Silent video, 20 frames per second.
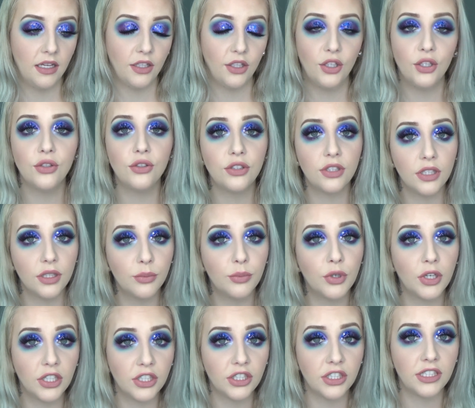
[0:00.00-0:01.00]
used to the
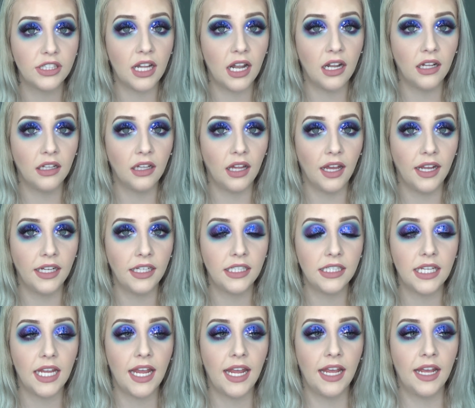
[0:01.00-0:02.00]
brushes that I
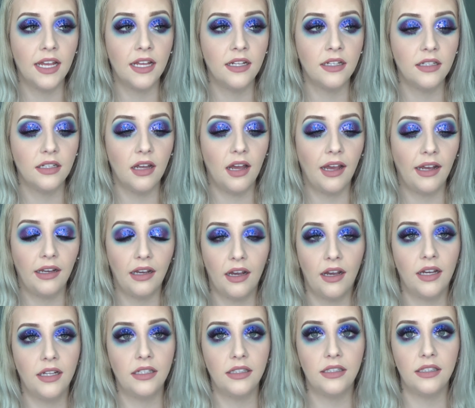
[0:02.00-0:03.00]
liked and I
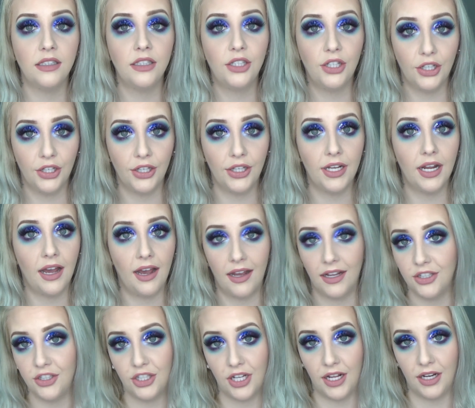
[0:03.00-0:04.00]
got good
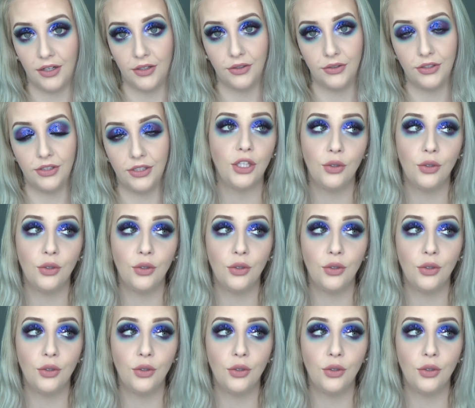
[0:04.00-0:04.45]
eyeshadows.